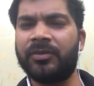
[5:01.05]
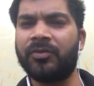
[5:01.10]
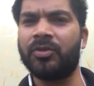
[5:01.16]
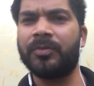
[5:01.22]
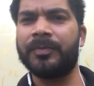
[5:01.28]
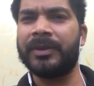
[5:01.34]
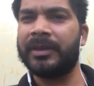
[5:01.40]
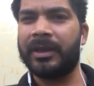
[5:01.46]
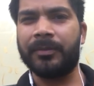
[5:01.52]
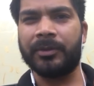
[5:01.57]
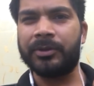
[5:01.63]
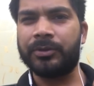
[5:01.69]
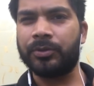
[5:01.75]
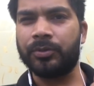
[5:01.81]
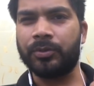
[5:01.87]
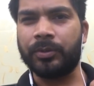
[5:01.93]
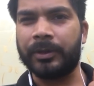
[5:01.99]
will be
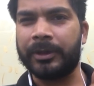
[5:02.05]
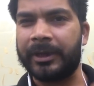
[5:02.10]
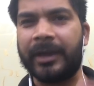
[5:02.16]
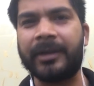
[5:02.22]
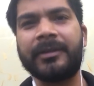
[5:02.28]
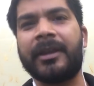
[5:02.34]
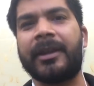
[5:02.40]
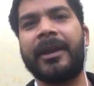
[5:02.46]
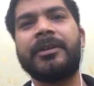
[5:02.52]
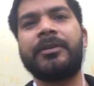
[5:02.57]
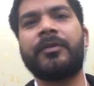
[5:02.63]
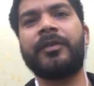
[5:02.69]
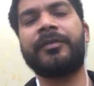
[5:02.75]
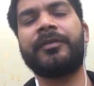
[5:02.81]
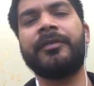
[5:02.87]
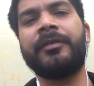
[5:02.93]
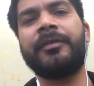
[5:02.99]
able to get the right
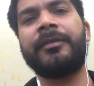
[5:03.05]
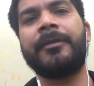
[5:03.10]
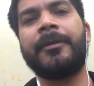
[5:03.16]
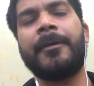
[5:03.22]
questions.